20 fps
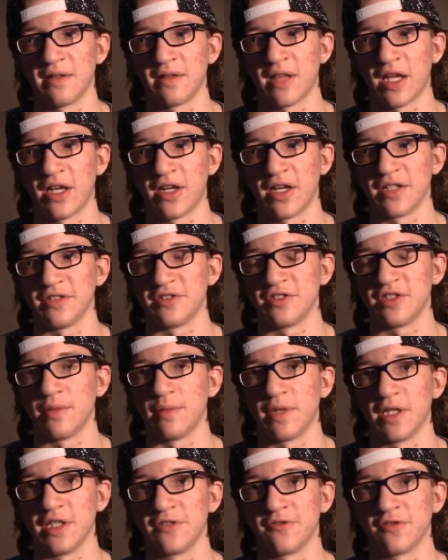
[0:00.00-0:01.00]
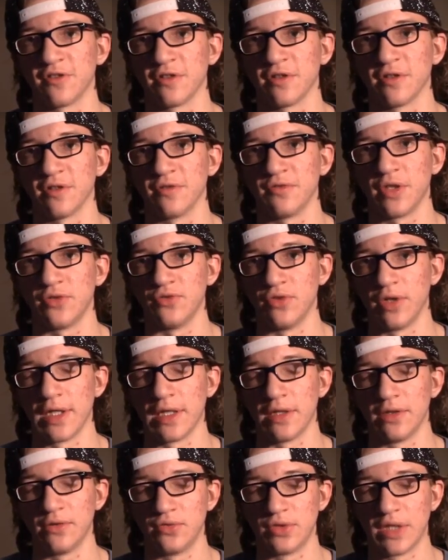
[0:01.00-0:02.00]
thank you guys so much for
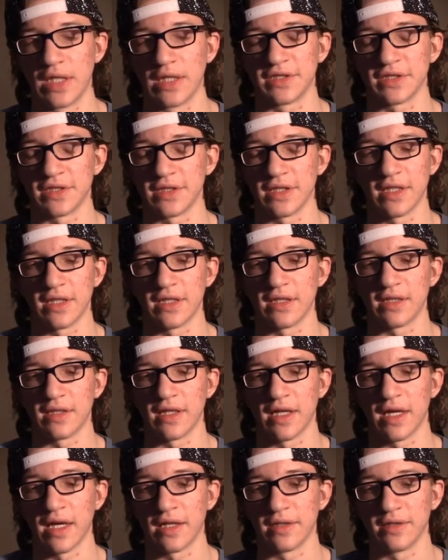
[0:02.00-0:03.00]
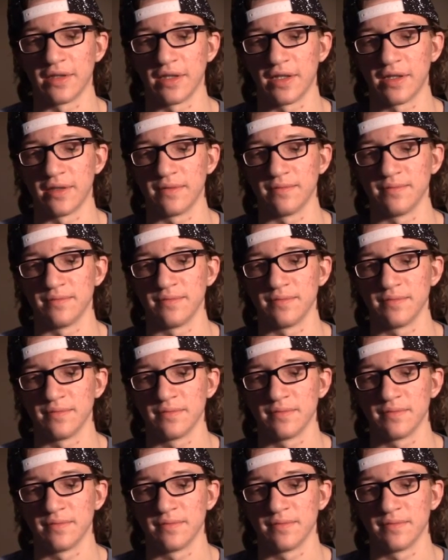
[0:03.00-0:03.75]
li listening and um,